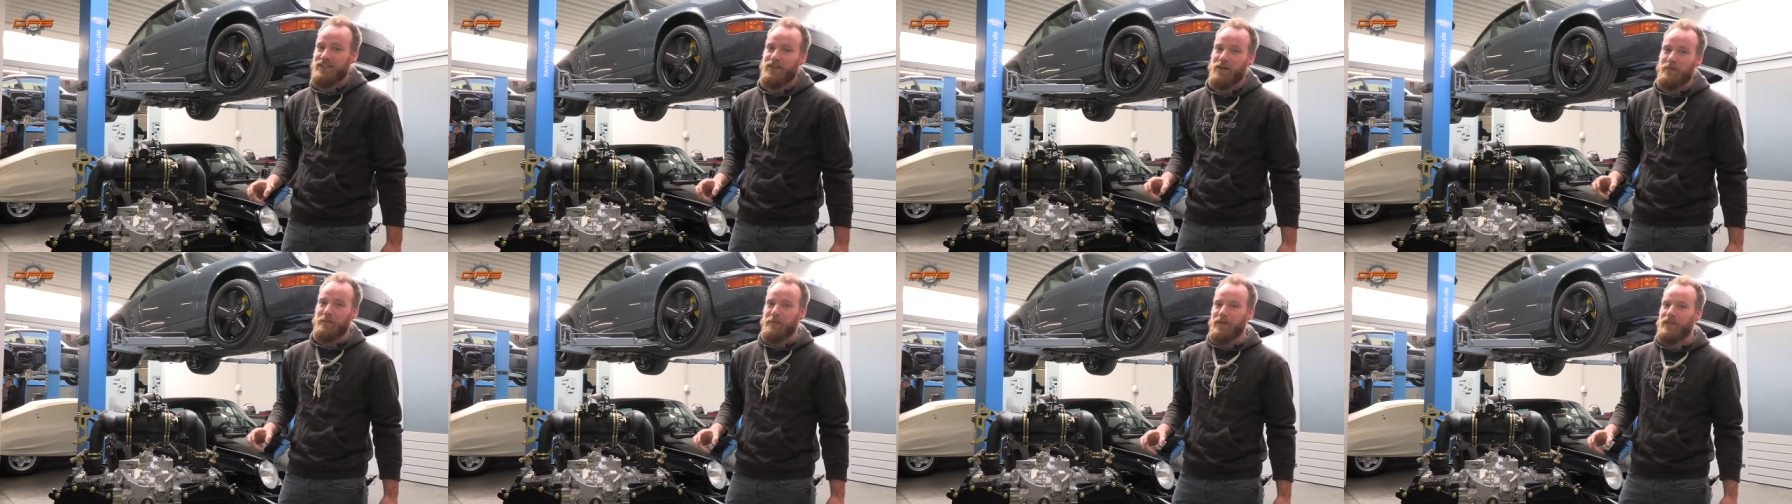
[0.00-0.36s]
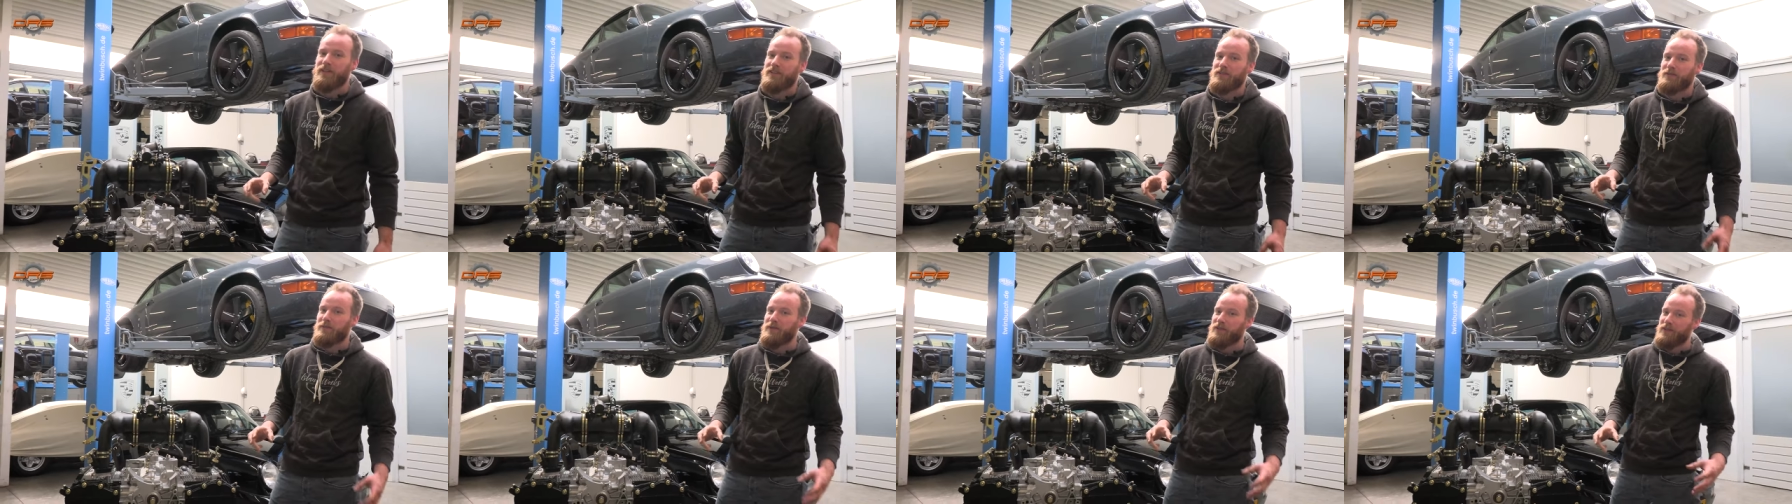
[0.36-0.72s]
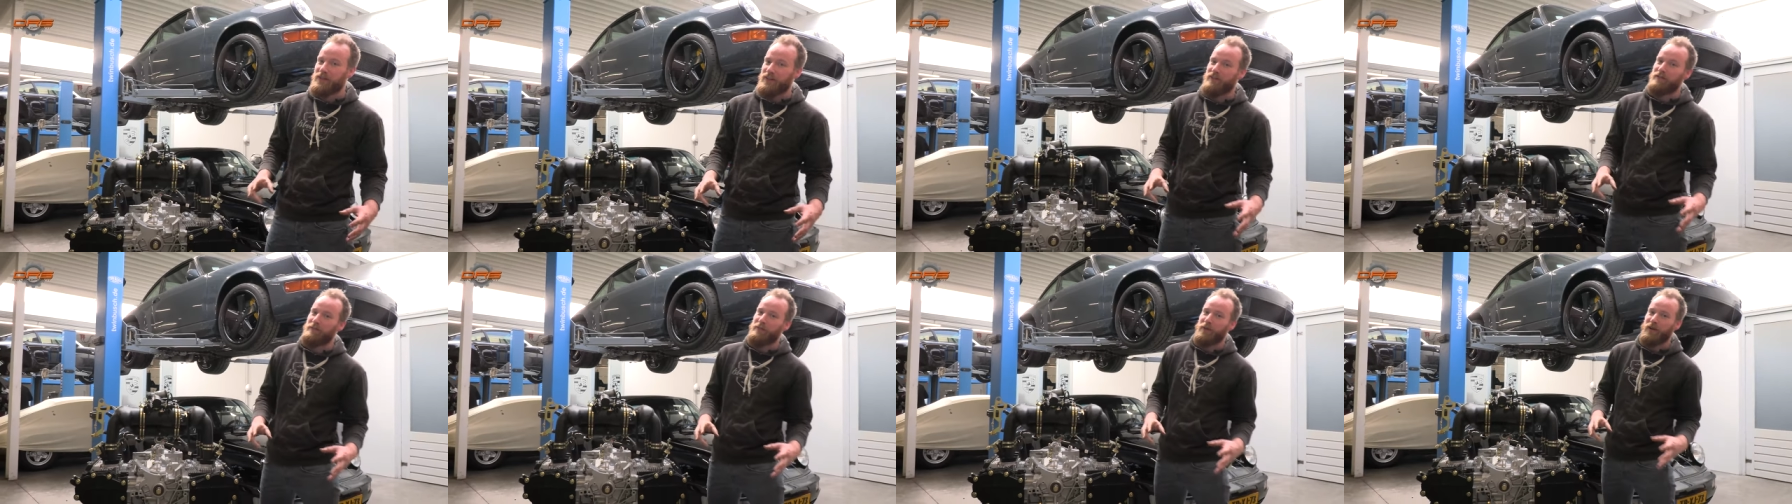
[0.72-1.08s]
not because we
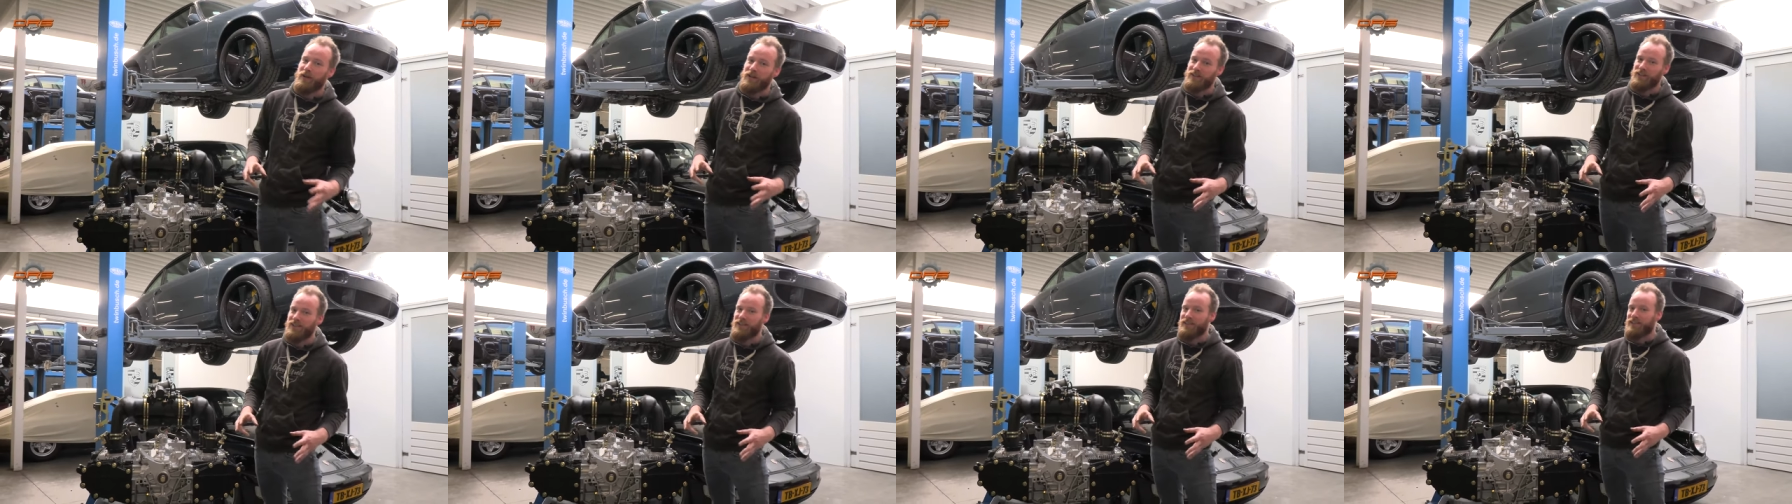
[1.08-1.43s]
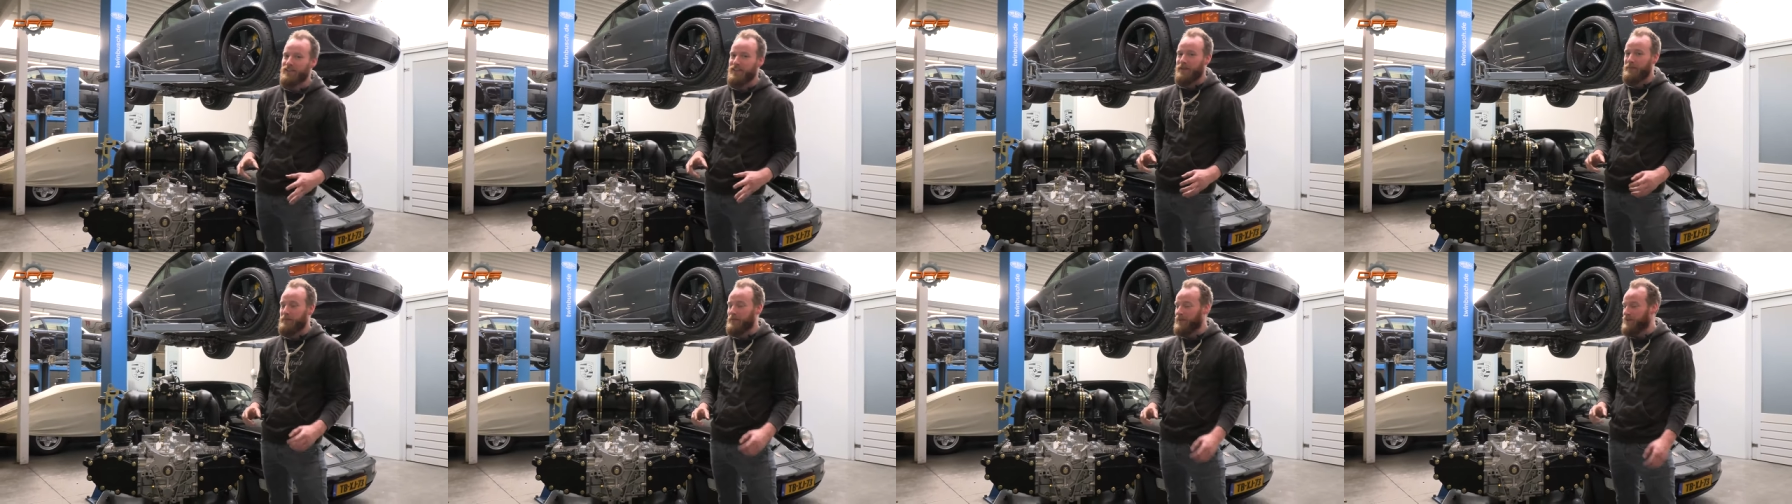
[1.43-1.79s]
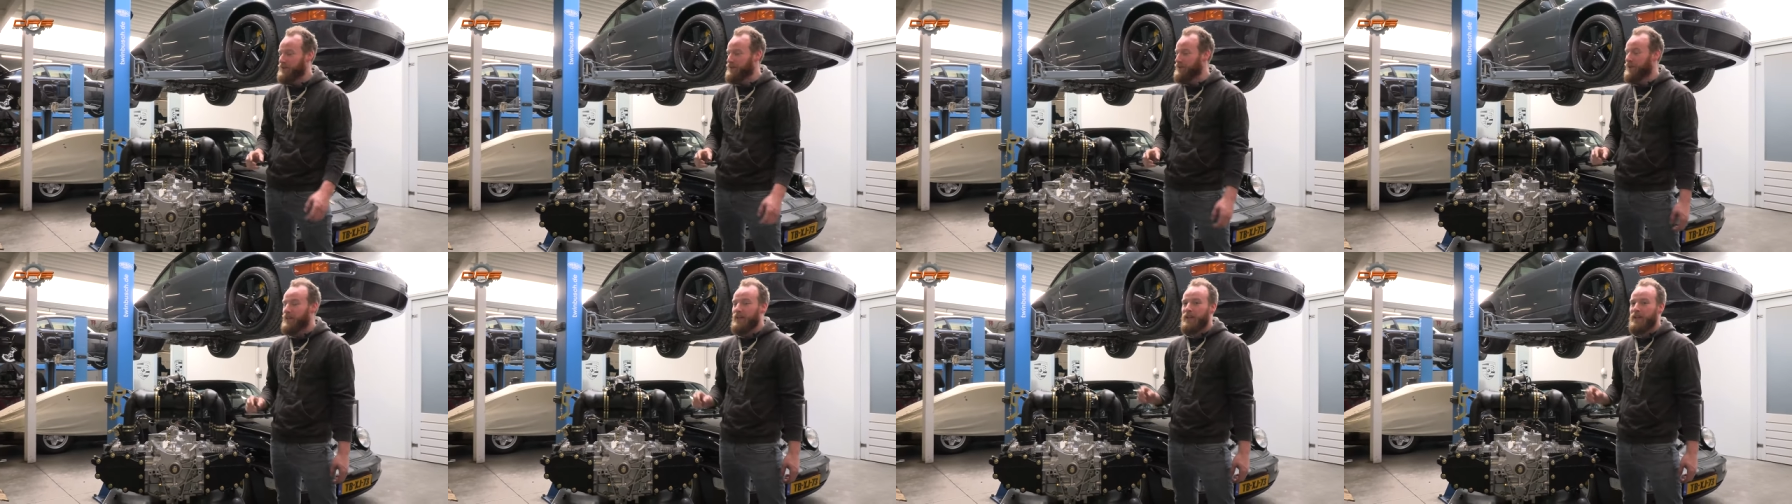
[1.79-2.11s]
don't have parts this time, but